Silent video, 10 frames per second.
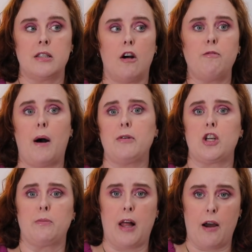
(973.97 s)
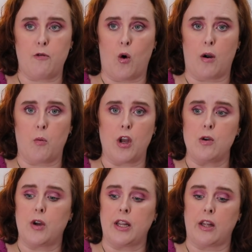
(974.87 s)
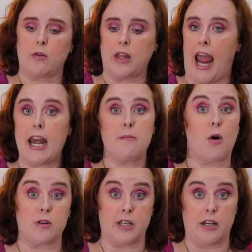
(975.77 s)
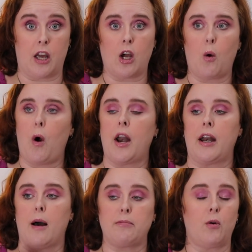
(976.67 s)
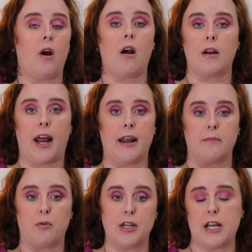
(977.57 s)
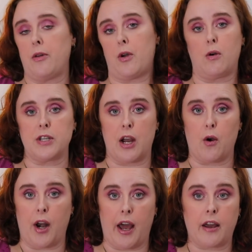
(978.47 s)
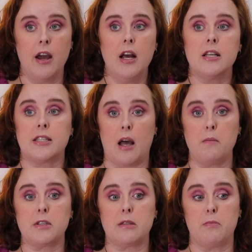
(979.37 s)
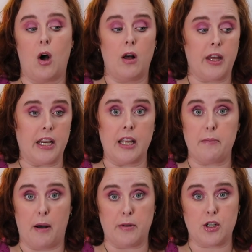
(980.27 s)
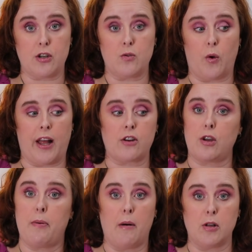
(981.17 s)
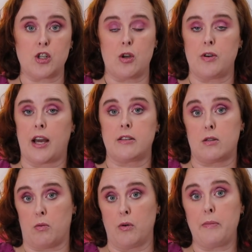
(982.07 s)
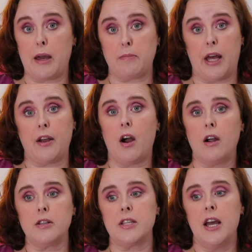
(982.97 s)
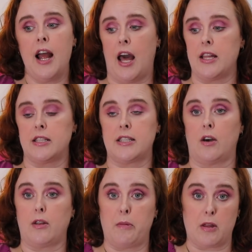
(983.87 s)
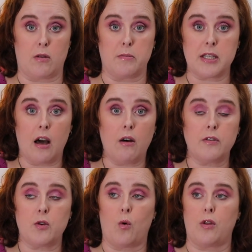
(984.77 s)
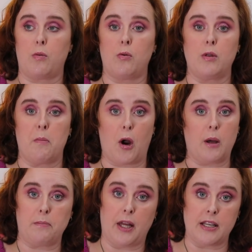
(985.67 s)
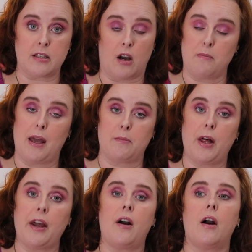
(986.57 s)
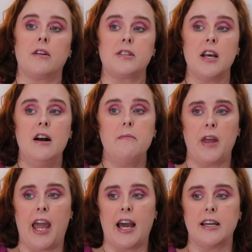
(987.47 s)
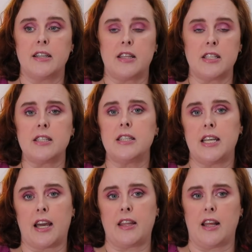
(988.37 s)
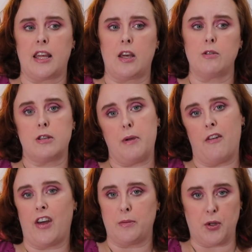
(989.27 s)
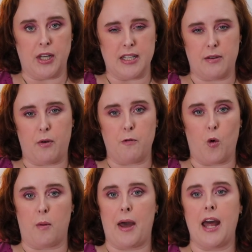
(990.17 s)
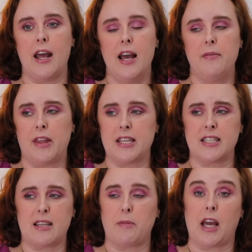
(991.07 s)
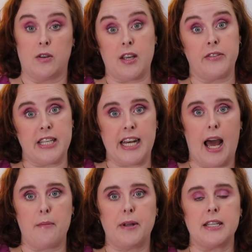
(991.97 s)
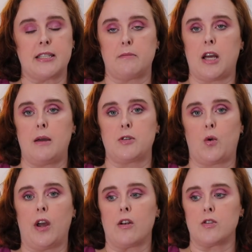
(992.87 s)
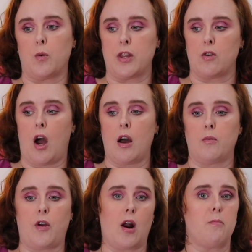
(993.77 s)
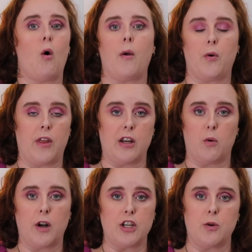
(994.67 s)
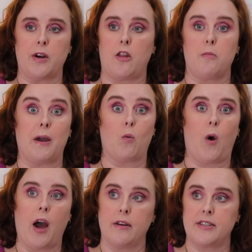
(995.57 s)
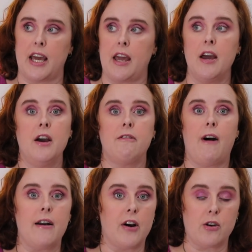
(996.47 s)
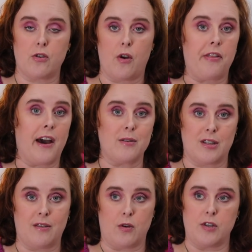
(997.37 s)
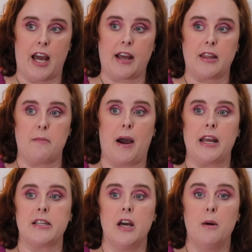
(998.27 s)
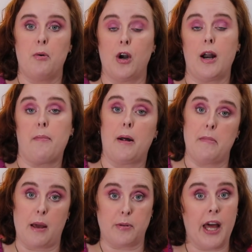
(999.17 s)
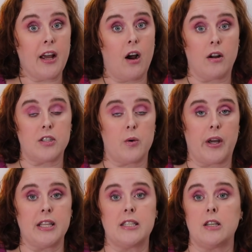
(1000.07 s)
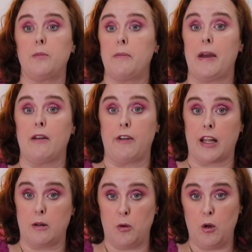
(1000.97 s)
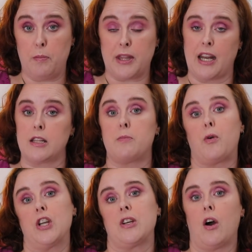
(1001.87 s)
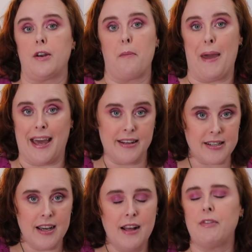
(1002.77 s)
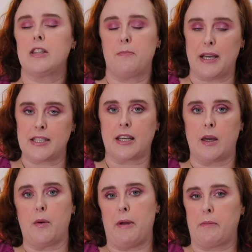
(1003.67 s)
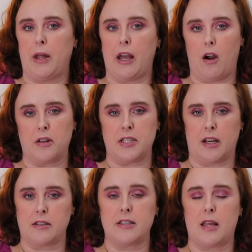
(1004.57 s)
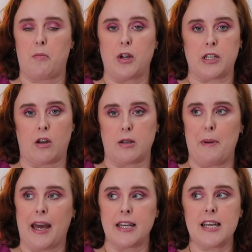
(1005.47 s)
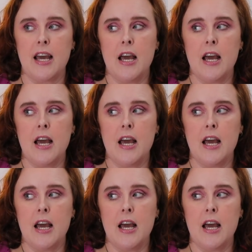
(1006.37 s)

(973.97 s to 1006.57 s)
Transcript: self-publishing platform where you can literally, any person can go on and upload art and print out their own tarot deck. Some small indie publishers will actually publish their decks through Make Playing Cards and then sell them either themselves or through the marketplace on Make Playing Cards. And this is a deck that I think used to be available in a different format. And this is something else I've seen happen is sometimes creators, when they're not, they're at a point where they don't want to do another big run of say five hundred or a thousand of their deck, they might put it up on Make Playing Cards so it can still be made available, but then it's print on demand. That's basically what Make Playing Cards does, is they print on demand.